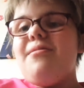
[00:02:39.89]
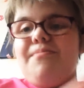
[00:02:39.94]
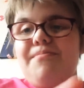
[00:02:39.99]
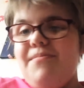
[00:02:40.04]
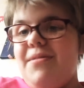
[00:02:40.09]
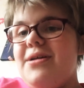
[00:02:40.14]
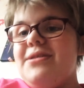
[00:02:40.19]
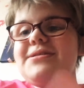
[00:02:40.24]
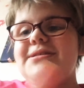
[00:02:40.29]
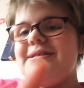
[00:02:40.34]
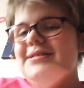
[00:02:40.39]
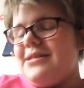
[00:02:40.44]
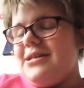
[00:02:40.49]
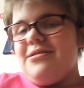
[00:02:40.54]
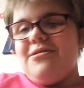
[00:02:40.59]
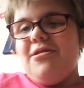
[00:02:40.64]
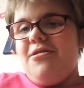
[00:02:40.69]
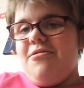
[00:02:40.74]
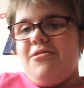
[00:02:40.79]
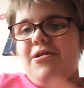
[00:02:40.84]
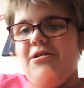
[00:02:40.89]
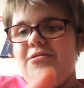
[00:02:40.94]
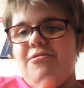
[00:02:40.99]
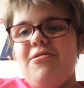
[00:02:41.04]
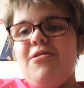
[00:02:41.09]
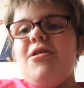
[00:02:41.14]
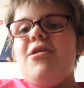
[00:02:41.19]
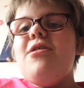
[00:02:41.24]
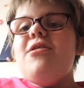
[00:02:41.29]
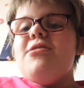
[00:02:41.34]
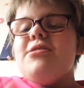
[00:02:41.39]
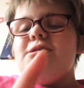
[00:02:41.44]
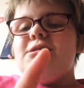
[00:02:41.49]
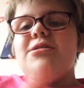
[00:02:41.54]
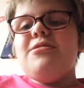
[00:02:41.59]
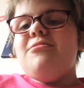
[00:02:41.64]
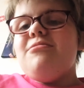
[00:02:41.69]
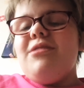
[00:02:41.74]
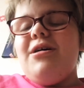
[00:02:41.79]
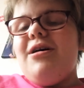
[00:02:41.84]
Monday's a no-go.
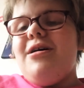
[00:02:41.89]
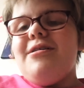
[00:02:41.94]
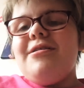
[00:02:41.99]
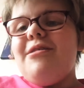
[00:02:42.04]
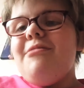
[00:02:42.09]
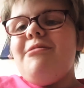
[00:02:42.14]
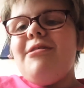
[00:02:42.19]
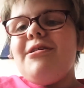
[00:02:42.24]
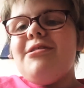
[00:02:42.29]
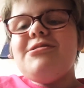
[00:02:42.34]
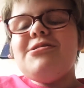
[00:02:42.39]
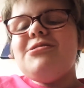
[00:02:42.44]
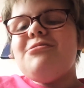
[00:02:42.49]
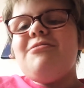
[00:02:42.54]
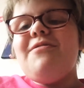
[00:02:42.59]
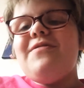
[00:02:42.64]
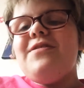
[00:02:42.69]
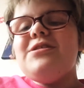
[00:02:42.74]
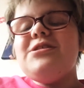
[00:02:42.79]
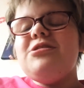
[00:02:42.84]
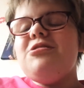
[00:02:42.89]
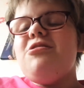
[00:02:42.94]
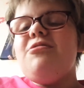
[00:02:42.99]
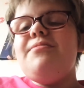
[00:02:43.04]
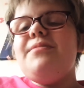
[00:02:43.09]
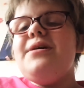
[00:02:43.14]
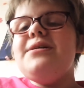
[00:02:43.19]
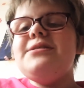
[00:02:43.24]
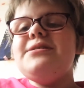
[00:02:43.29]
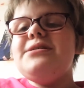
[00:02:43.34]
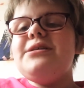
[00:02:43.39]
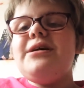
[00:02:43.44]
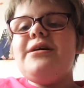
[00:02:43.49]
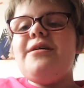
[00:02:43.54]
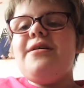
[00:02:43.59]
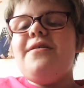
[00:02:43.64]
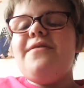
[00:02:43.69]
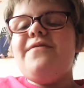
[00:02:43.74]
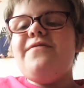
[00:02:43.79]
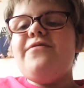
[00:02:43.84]
So I know I could do a video on
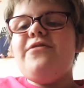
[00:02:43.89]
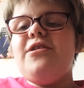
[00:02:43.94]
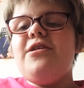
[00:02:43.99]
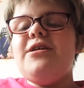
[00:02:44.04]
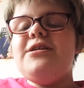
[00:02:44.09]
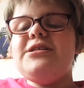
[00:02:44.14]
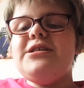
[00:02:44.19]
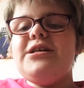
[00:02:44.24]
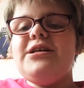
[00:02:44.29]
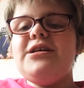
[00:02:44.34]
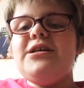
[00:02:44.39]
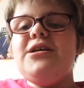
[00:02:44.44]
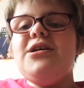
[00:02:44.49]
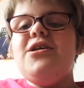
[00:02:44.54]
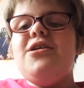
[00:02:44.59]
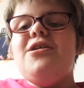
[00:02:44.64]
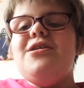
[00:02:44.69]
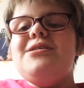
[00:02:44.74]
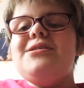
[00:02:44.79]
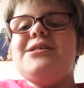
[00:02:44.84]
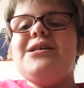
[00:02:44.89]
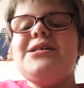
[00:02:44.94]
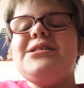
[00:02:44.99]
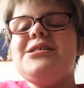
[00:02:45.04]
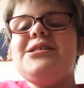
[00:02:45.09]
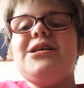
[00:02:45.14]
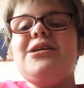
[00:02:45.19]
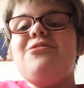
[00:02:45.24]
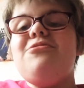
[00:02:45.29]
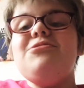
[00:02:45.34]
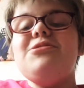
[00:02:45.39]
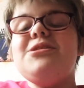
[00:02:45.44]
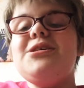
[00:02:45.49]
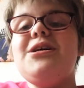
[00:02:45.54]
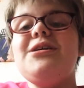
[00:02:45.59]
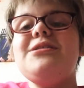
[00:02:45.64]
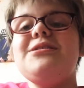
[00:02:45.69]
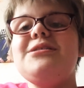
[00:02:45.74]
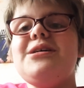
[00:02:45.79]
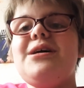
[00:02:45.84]
Monday, Friday, Saturday or
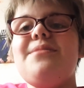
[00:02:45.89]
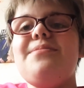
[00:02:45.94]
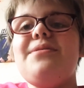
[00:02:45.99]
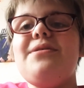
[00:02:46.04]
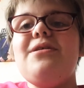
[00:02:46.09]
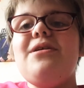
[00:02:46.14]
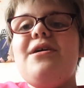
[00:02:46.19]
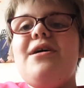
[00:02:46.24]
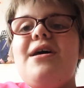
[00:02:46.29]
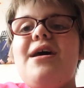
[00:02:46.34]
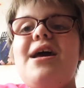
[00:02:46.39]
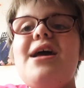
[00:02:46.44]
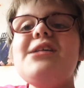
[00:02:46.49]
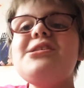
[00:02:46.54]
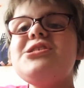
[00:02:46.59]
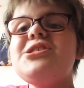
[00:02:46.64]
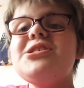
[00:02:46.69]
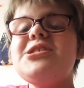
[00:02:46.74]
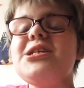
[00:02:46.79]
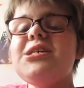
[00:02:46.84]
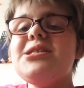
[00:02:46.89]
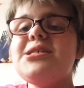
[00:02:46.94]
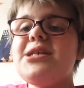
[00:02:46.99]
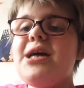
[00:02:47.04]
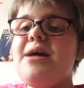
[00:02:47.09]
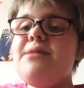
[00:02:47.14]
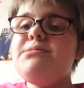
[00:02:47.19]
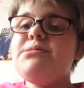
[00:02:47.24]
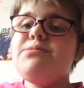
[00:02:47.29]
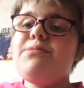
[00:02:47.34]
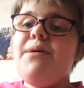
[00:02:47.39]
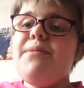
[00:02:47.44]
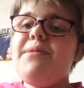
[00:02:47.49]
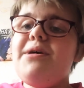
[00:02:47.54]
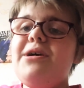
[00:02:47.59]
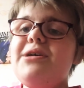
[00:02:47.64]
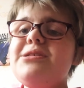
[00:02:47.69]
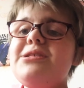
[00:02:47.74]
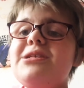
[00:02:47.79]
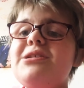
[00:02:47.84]
Sunday, but it just escapes my
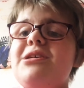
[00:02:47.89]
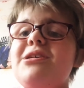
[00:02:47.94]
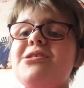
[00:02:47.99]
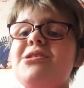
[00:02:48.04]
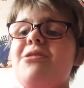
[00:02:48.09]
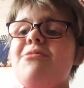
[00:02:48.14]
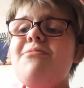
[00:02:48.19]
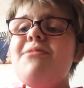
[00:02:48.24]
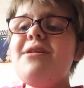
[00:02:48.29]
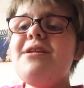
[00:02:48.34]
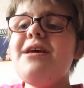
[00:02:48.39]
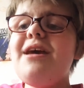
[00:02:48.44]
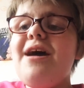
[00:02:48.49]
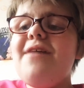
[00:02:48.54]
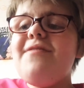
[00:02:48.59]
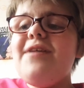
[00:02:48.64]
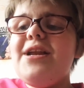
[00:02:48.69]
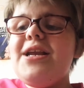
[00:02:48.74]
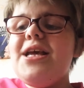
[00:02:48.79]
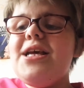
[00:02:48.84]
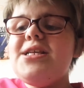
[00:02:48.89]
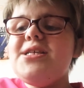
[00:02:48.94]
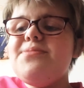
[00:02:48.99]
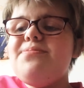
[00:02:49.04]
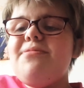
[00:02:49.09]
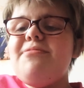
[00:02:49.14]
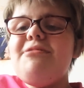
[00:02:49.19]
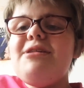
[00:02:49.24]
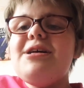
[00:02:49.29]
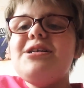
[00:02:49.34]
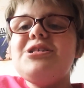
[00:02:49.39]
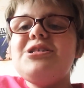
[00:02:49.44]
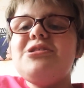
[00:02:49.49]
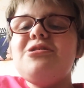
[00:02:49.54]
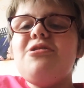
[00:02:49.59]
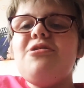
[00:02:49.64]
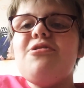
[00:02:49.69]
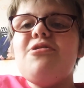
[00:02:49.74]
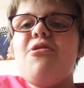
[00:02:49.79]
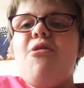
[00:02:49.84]
mind and I don't really have any
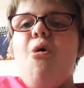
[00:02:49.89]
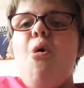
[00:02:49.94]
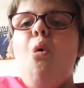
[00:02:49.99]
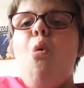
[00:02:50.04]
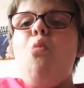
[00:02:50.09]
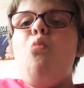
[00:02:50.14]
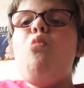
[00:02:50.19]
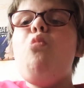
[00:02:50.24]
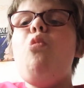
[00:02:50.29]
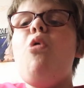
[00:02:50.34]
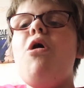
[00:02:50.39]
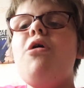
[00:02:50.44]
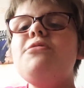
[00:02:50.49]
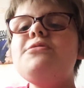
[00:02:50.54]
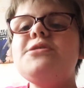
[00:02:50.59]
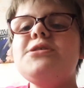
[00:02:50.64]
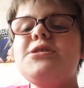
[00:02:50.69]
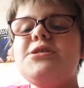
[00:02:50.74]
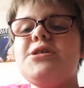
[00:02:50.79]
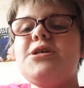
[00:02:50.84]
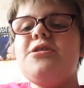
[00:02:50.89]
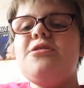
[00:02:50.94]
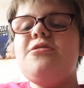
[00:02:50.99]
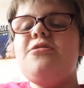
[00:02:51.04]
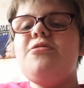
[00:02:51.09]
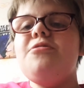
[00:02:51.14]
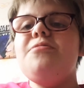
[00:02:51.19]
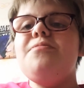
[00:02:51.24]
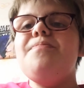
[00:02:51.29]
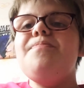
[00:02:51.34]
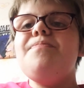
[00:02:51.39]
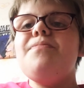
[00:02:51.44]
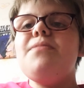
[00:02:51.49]
inspiration on what to do.